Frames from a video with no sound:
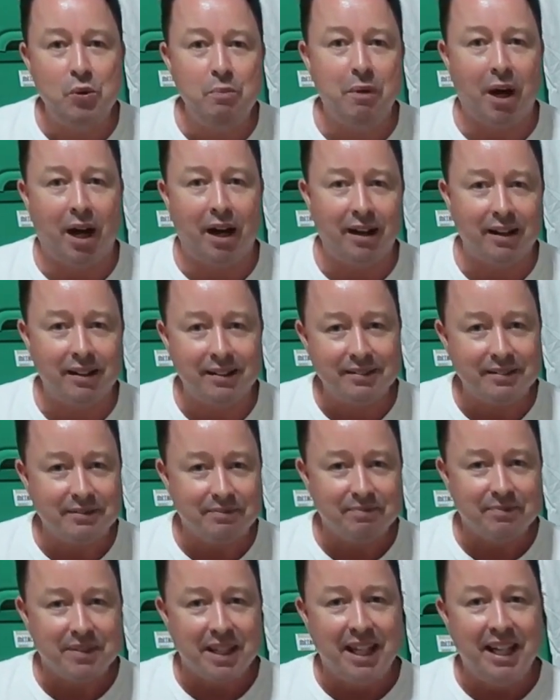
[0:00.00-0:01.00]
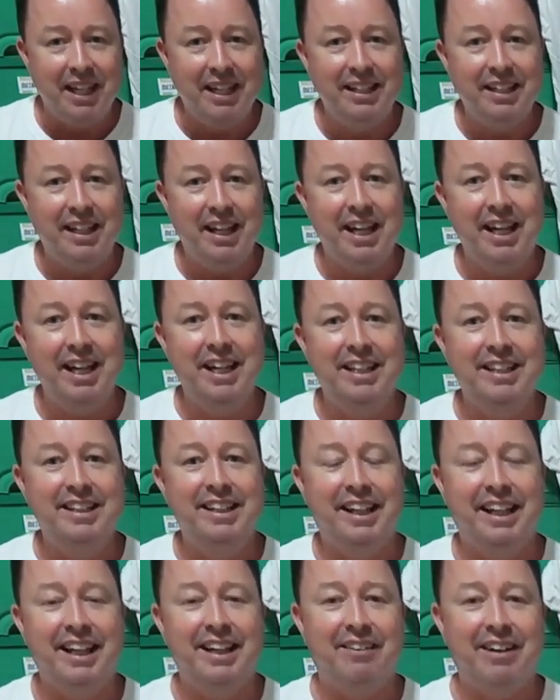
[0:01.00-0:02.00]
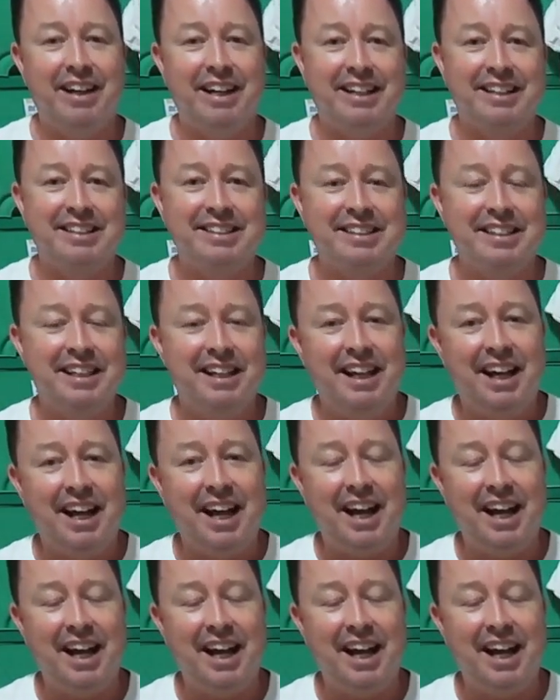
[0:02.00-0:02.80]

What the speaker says: humor in the lyrics.